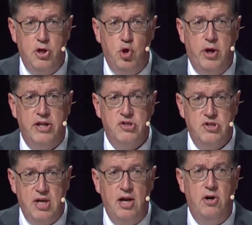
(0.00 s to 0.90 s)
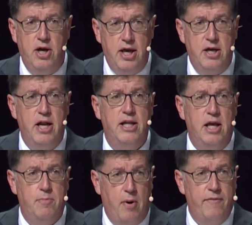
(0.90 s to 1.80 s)
You can settle in and
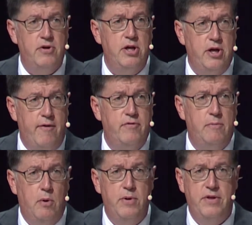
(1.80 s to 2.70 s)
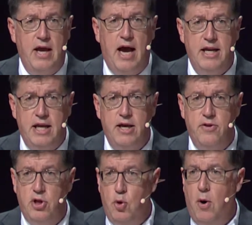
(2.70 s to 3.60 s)
get perfectly comfortable with the idea
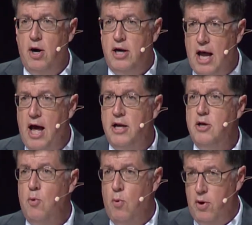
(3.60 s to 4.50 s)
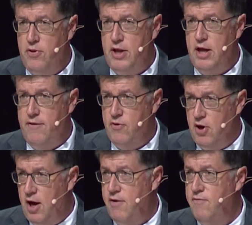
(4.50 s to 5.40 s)
that you are not worthy of the
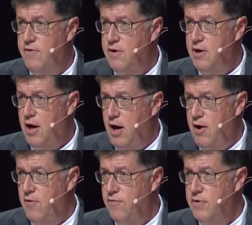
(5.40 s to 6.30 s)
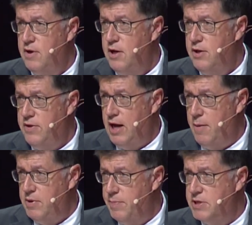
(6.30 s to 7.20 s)
love of the
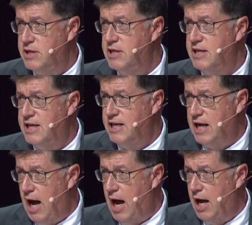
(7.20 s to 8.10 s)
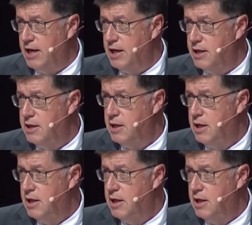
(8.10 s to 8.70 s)
omnipotent God.